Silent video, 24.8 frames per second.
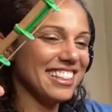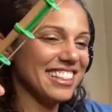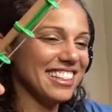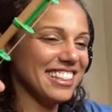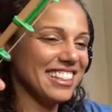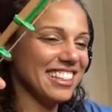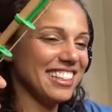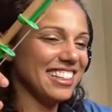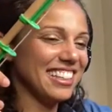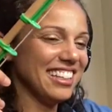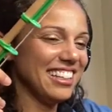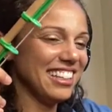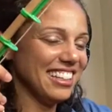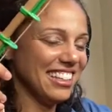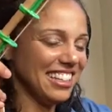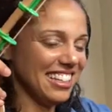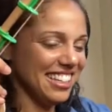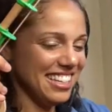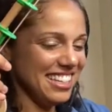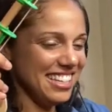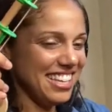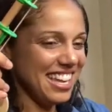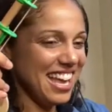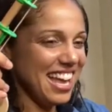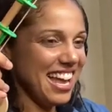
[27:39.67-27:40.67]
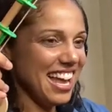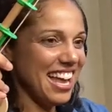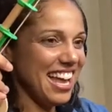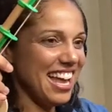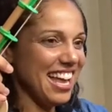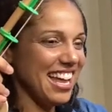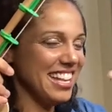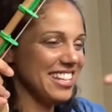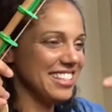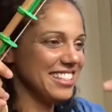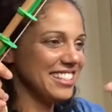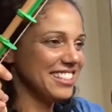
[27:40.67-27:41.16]
Yes.
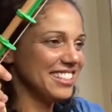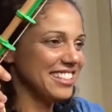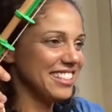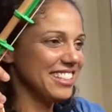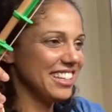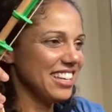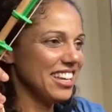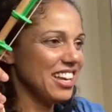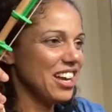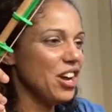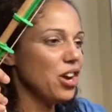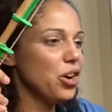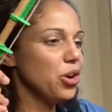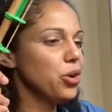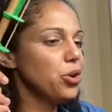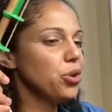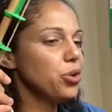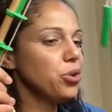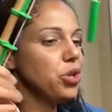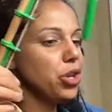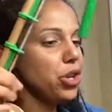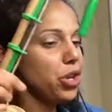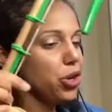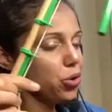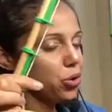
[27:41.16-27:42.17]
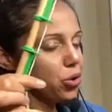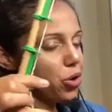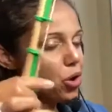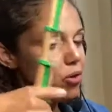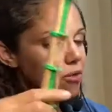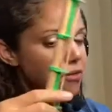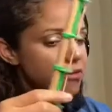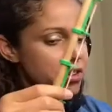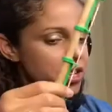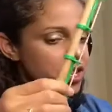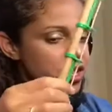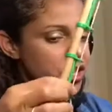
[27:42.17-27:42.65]
Yes. Who do you go
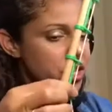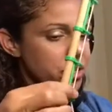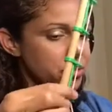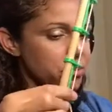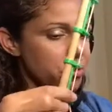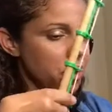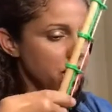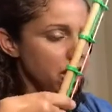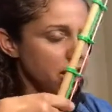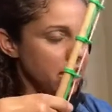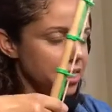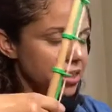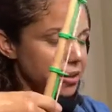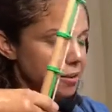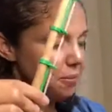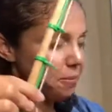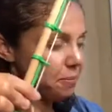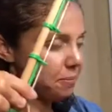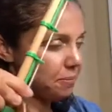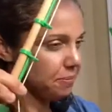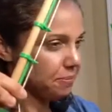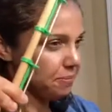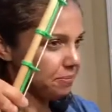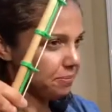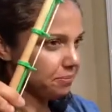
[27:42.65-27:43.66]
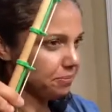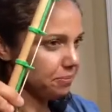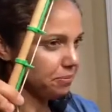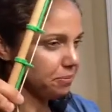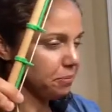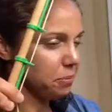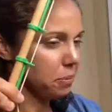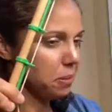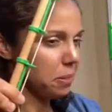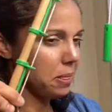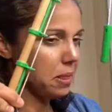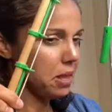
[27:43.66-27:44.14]
fishing with?
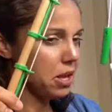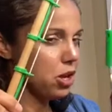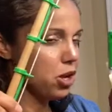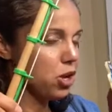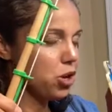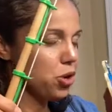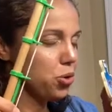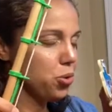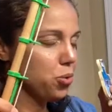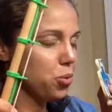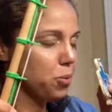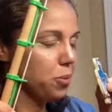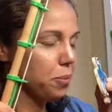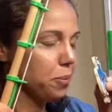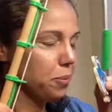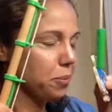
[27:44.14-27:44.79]
Who?